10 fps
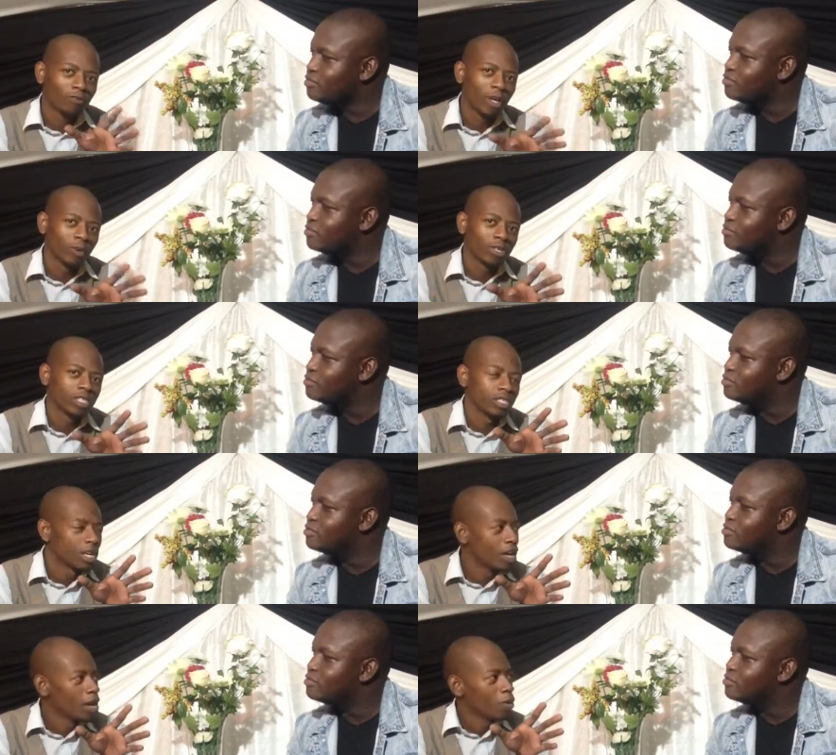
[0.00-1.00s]
Speaker 1: of my questions,
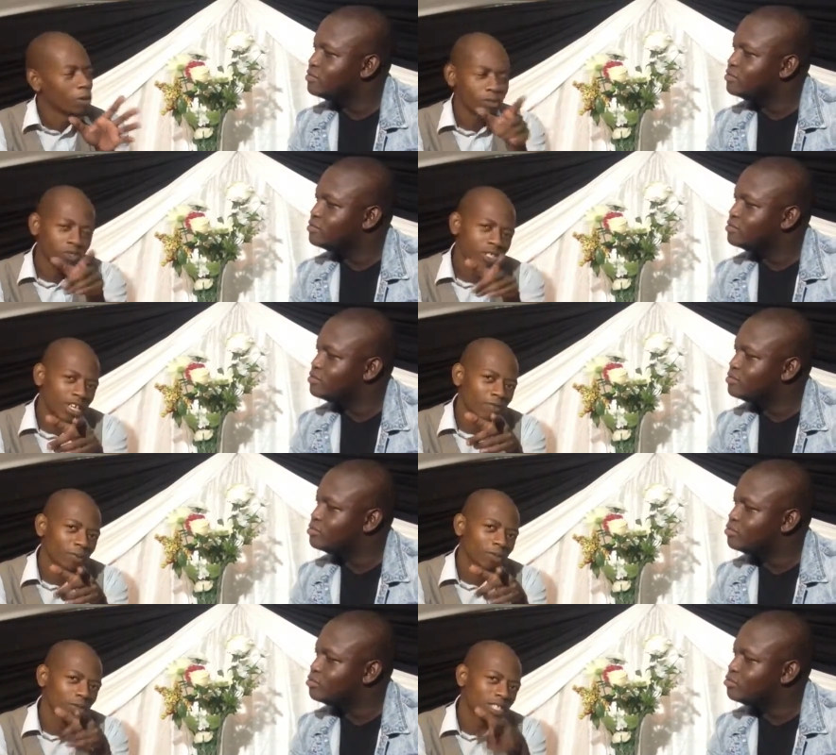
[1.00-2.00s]
what would you say
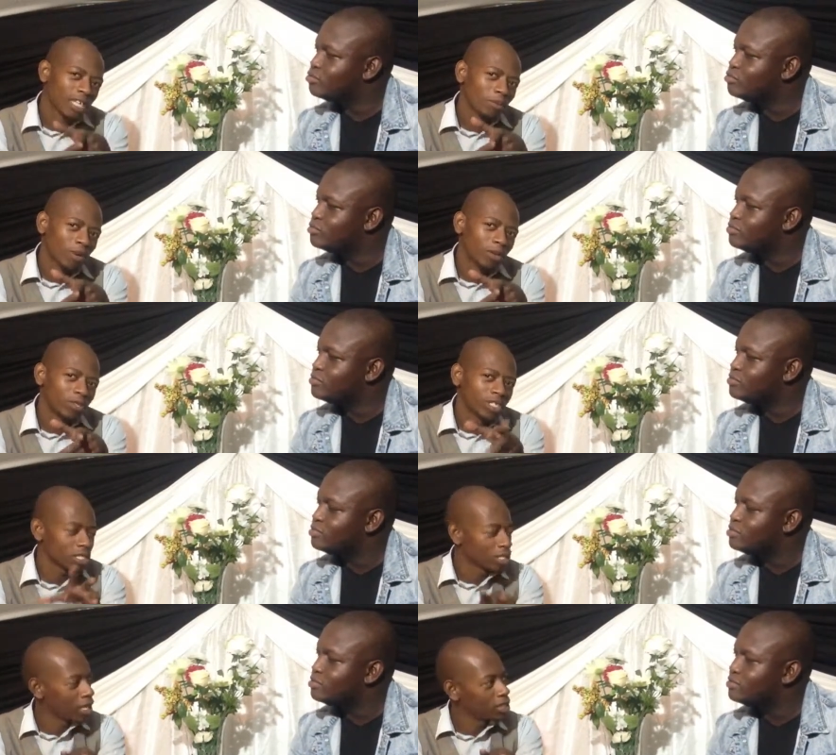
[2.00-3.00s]
to someone who
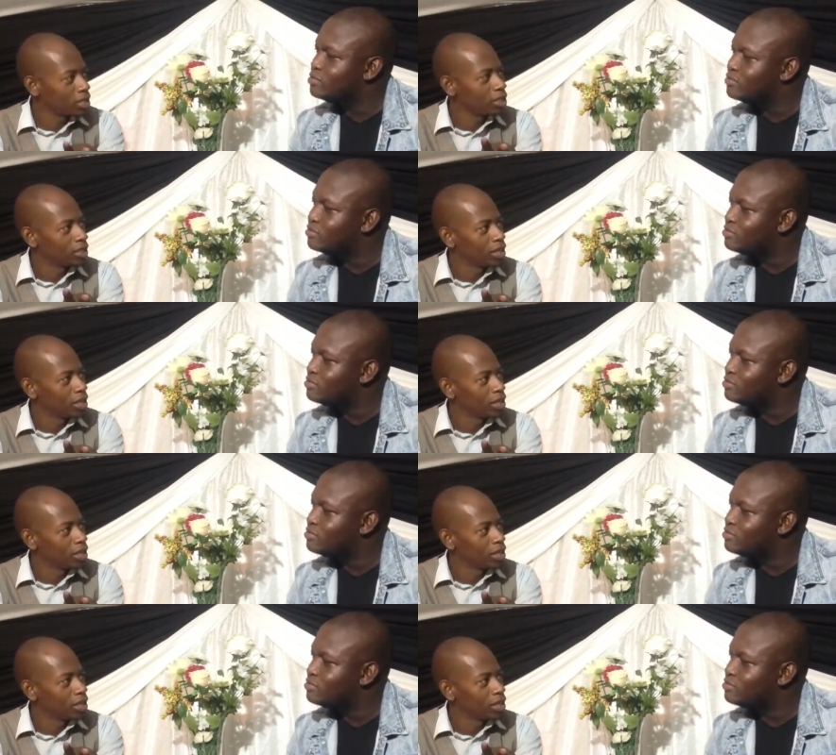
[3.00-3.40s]
just started?